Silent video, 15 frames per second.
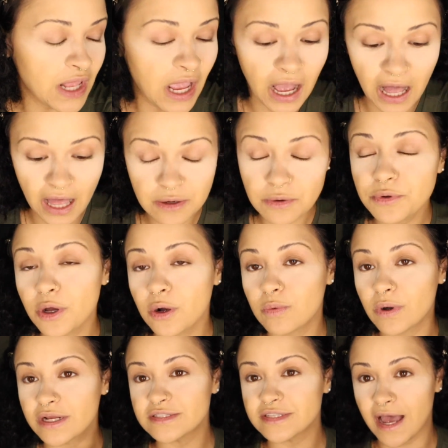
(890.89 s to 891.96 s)
I don't know
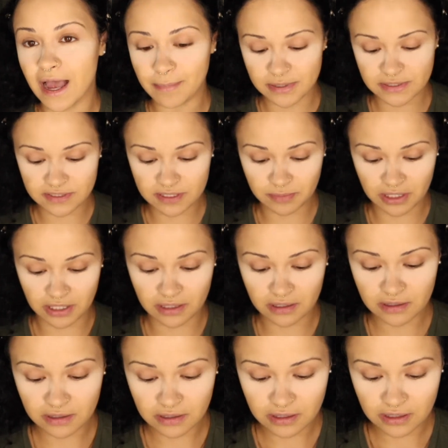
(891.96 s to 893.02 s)
what has happened to me,
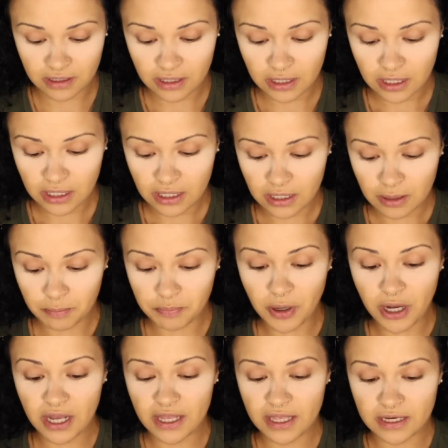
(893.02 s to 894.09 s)

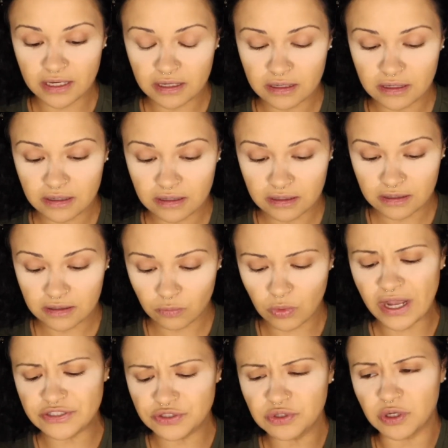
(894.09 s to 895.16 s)
but well,
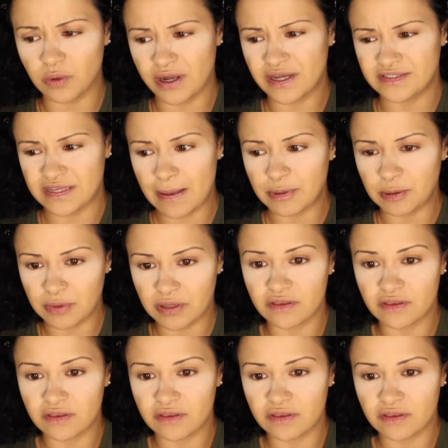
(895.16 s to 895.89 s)
I do know what has happened to me.